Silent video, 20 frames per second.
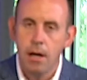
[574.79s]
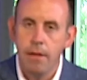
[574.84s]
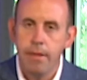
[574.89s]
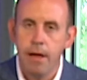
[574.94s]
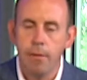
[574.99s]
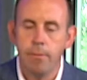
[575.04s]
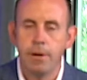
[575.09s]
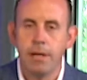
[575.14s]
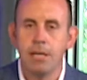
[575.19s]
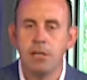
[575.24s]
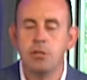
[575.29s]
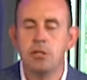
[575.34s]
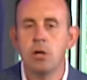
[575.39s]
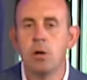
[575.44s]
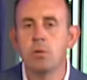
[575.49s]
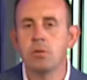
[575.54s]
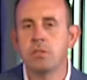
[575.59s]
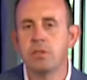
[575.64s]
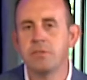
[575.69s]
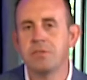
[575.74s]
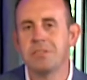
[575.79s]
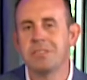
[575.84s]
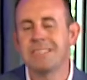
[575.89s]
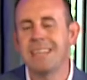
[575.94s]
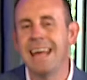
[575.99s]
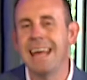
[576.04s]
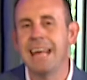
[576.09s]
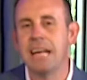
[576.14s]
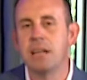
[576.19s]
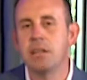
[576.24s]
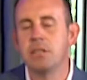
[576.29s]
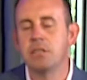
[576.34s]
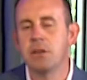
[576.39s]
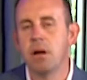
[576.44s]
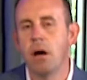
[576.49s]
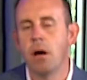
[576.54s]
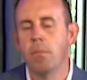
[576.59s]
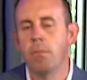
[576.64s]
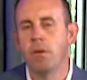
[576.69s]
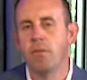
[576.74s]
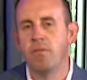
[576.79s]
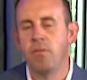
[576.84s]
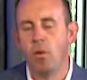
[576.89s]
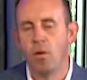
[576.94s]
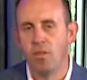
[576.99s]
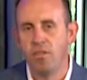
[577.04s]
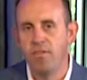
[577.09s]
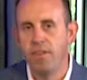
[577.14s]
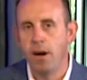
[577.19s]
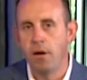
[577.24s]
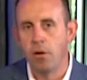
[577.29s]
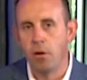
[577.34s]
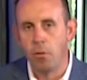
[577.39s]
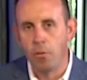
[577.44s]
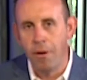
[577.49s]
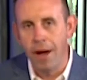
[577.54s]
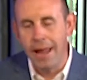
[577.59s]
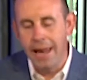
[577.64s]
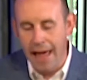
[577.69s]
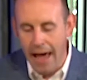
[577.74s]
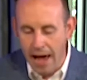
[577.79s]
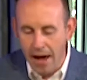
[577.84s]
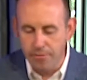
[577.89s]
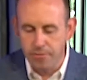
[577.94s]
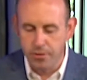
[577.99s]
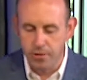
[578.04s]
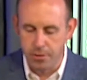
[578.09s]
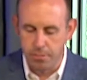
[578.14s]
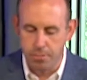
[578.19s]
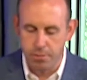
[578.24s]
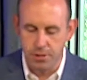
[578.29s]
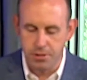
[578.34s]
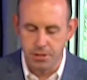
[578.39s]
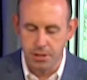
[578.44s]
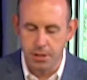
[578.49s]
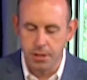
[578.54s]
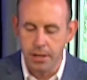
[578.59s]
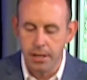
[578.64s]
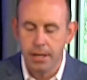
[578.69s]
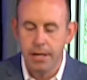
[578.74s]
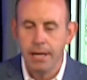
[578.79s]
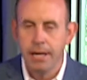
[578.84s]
that when Joseph stands before Pharaoh right after the prison,